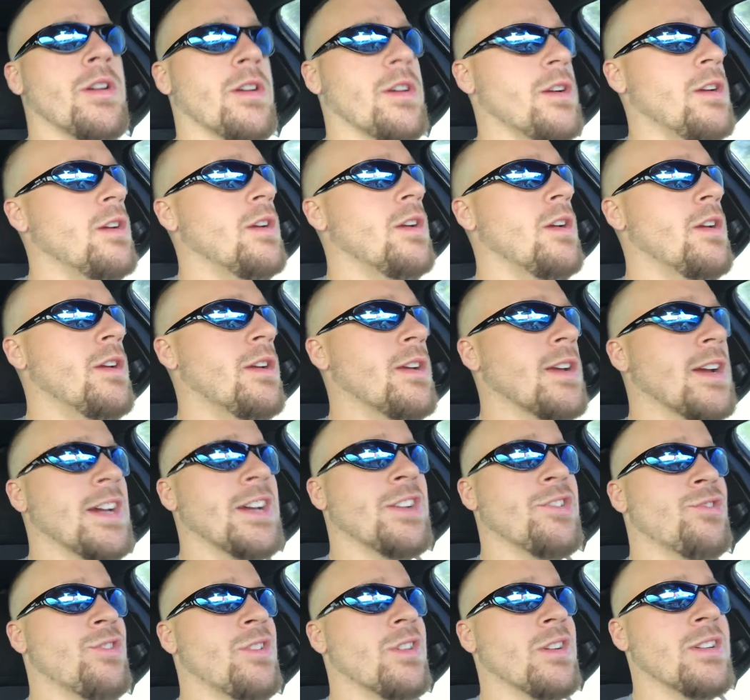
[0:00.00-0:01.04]
You
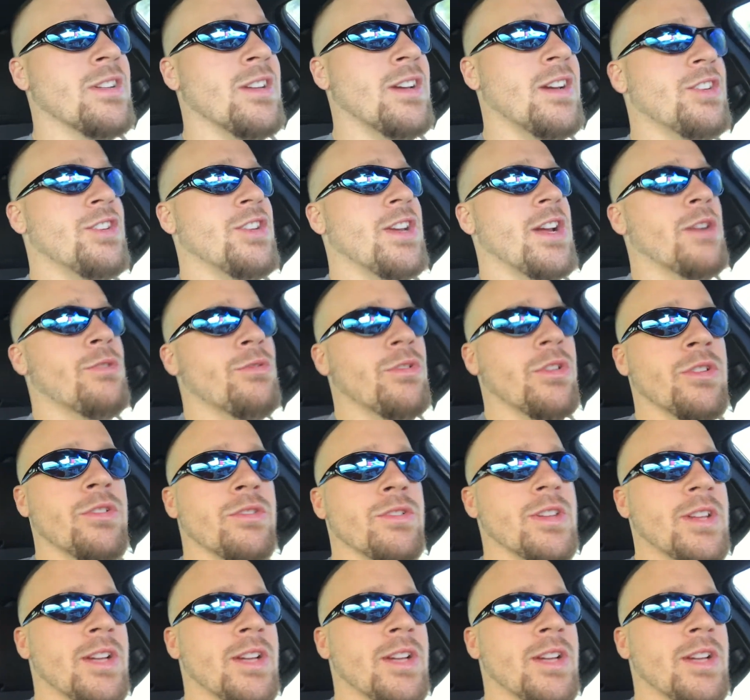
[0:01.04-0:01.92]
got a drug test, you got a road